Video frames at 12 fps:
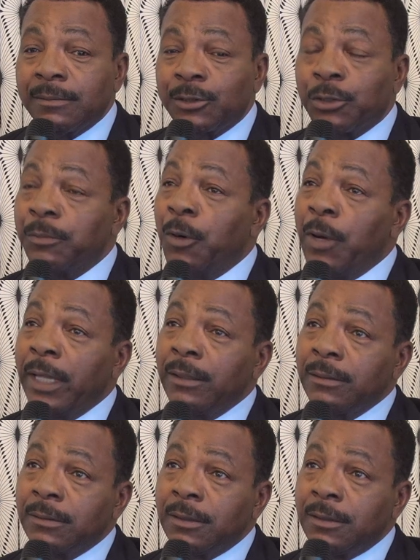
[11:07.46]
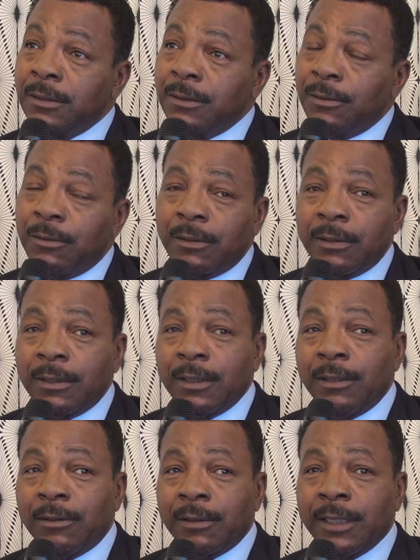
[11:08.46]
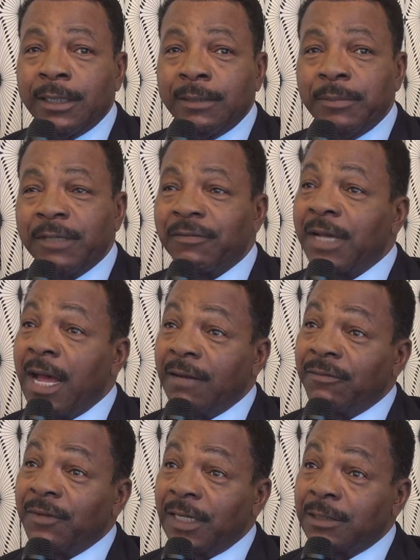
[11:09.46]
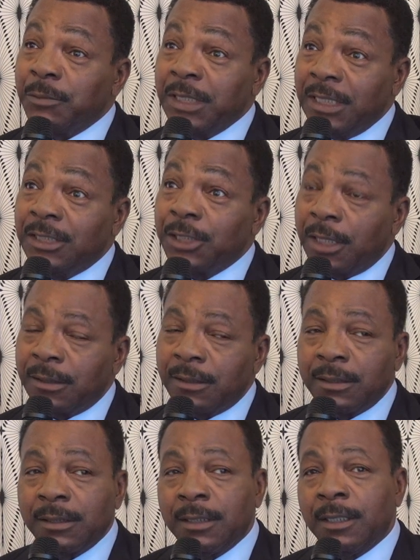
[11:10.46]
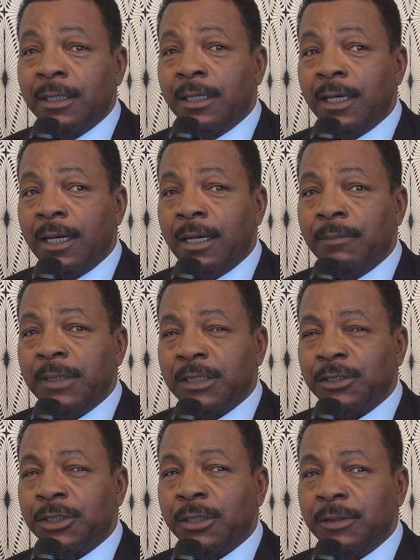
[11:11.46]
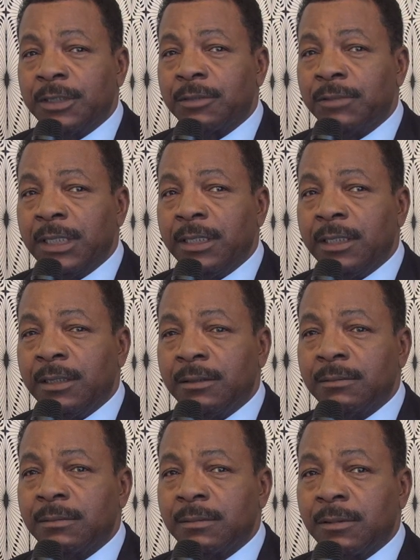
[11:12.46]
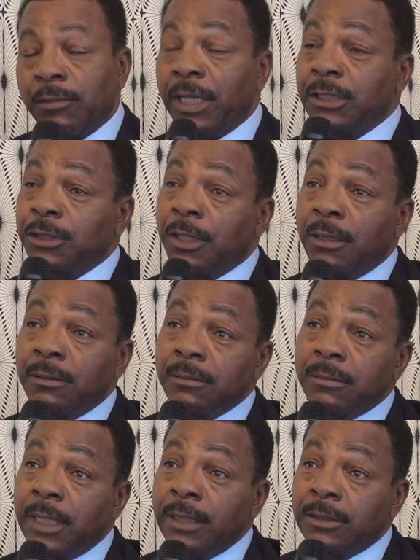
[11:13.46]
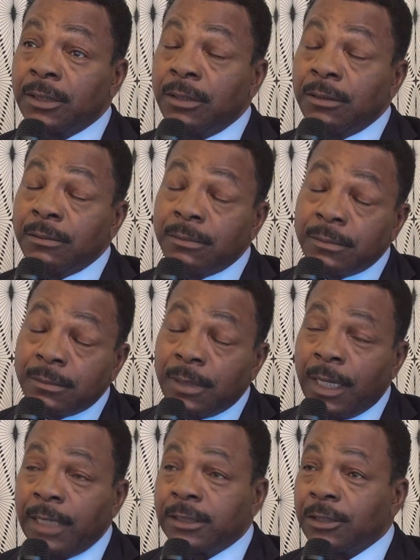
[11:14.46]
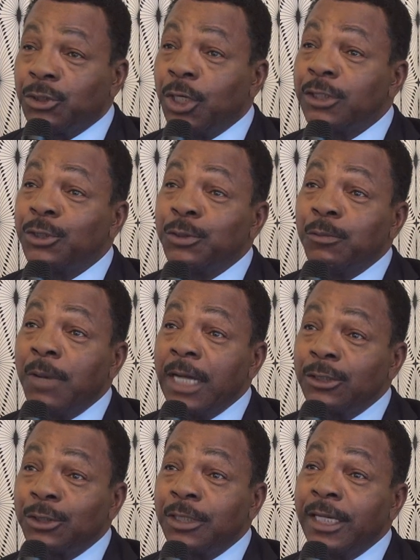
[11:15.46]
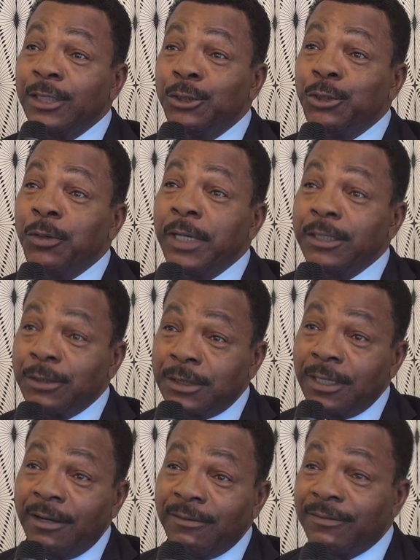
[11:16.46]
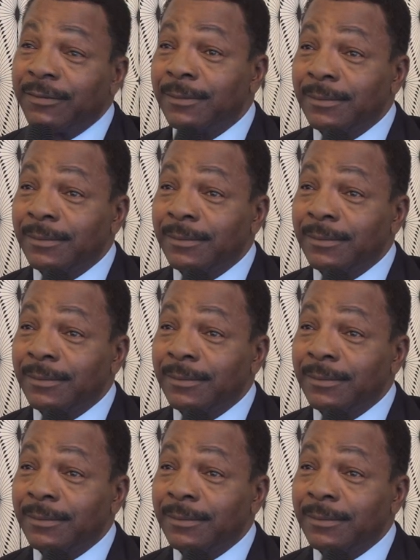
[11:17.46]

turmoil or in a bit of conflict with each other. But the show is a really great show. And so I suggest you watch to enjoy yourself.